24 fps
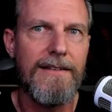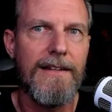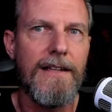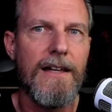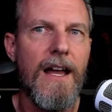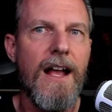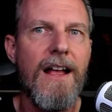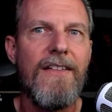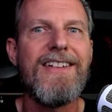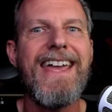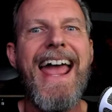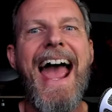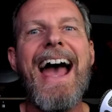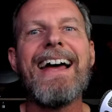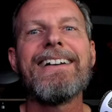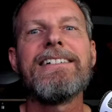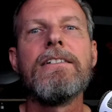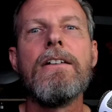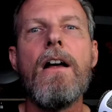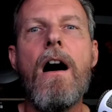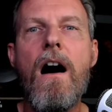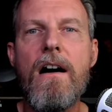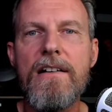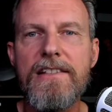the ad
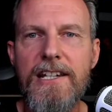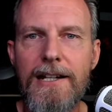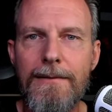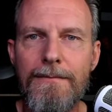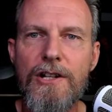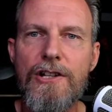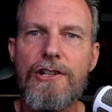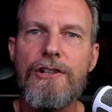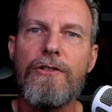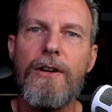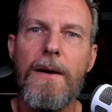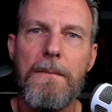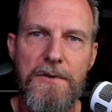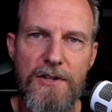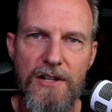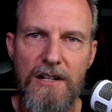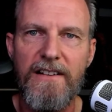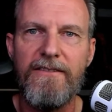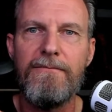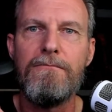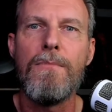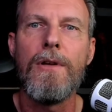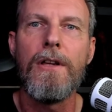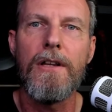nauseum description
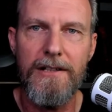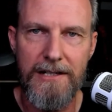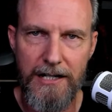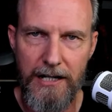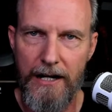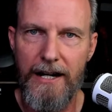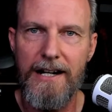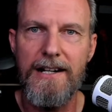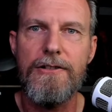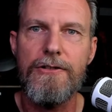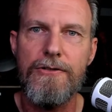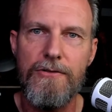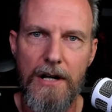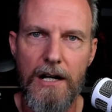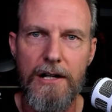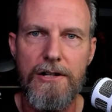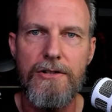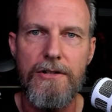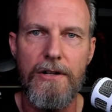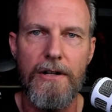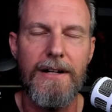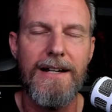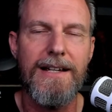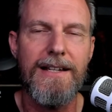of military
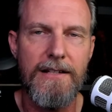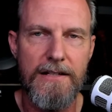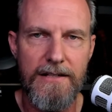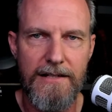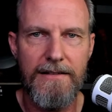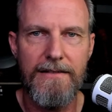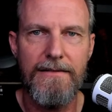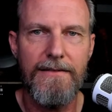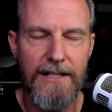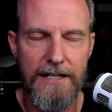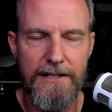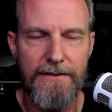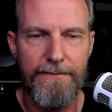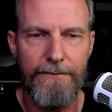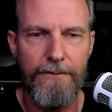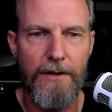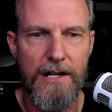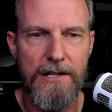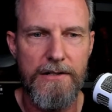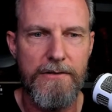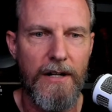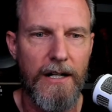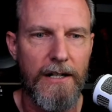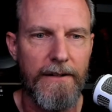structure is
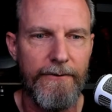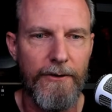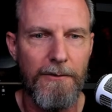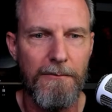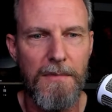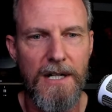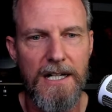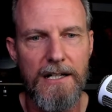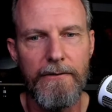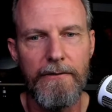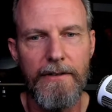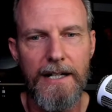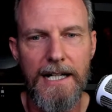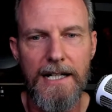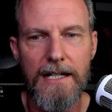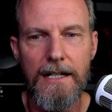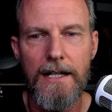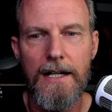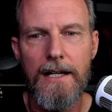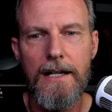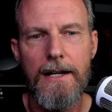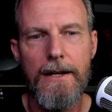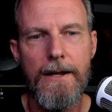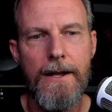frustrating for me to read.
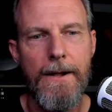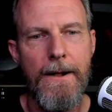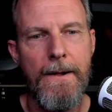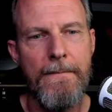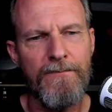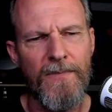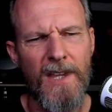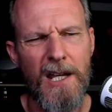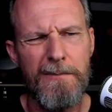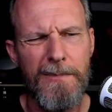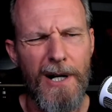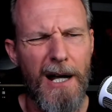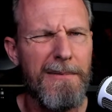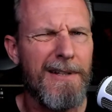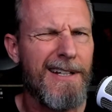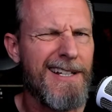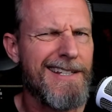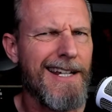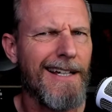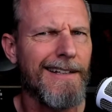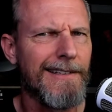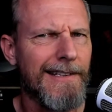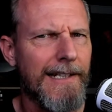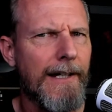Probably because
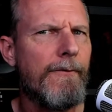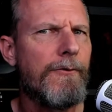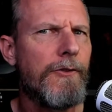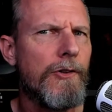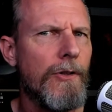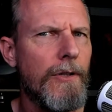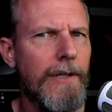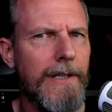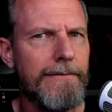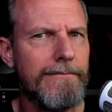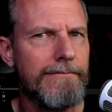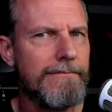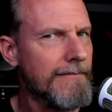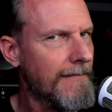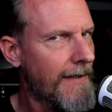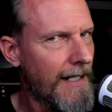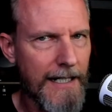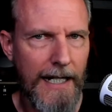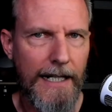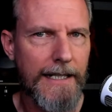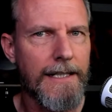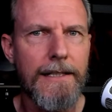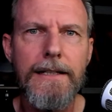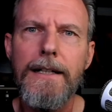I lived through it
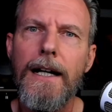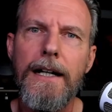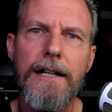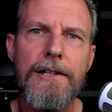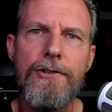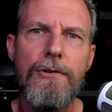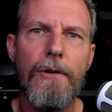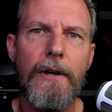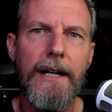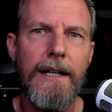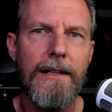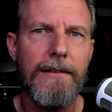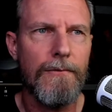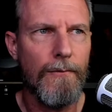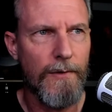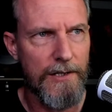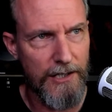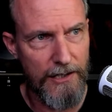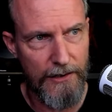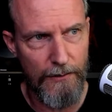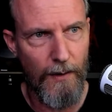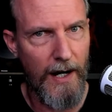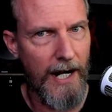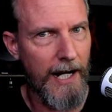and I did not enjoy it, which
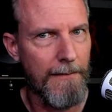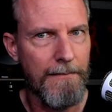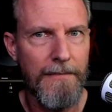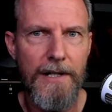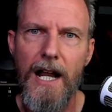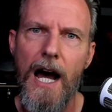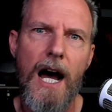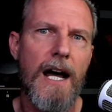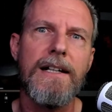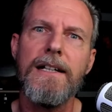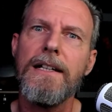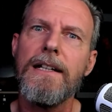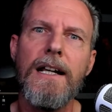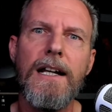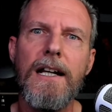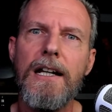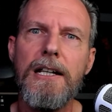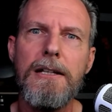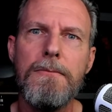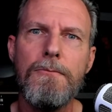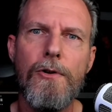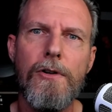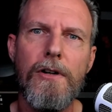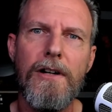is why I'm not in it
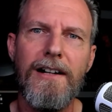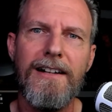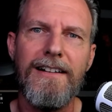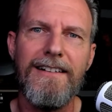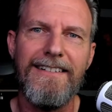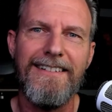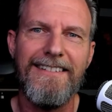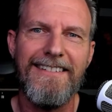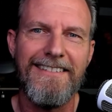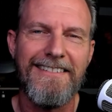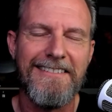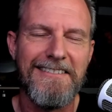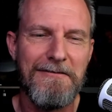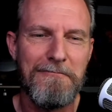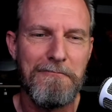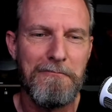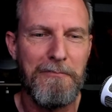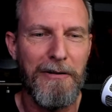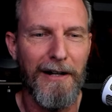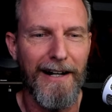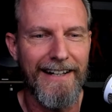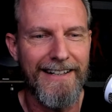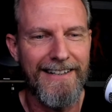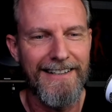anymore.
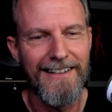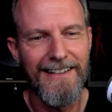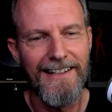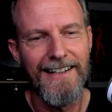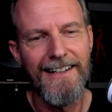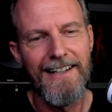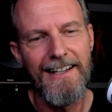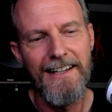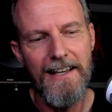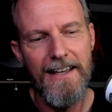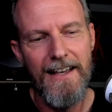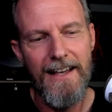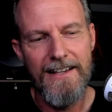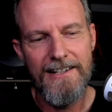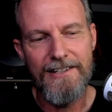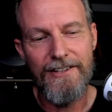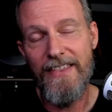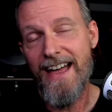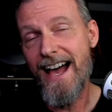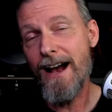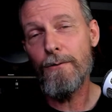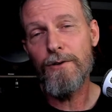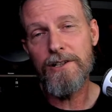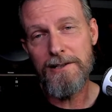But so
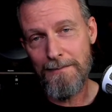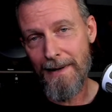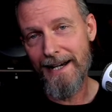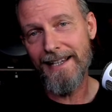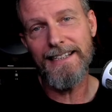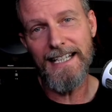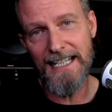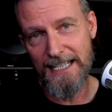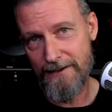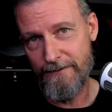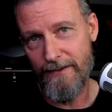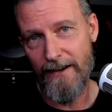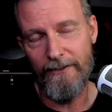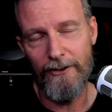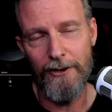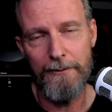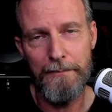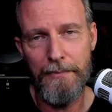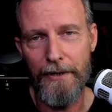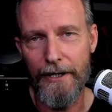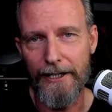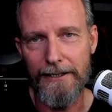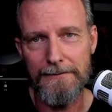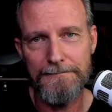that was my least favorite
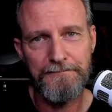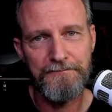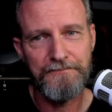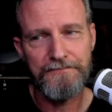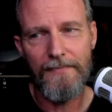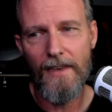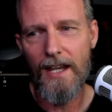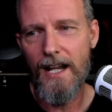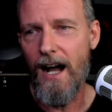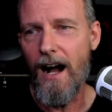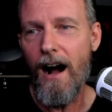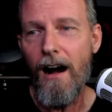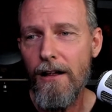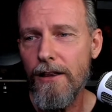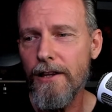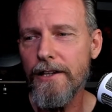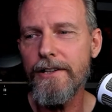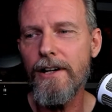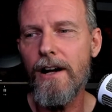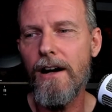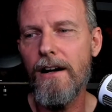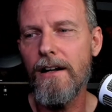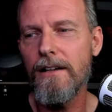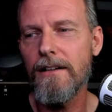part. All
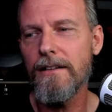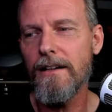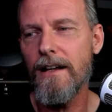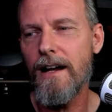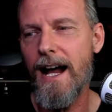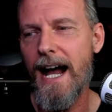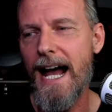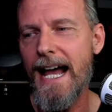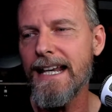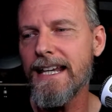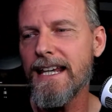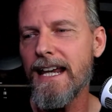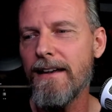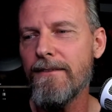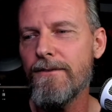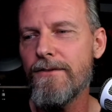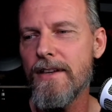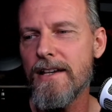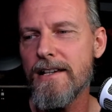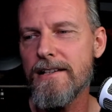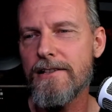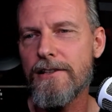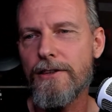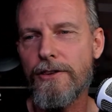in all, I gave
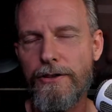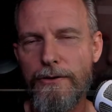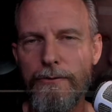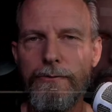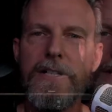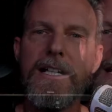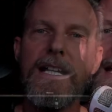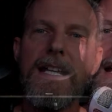this 3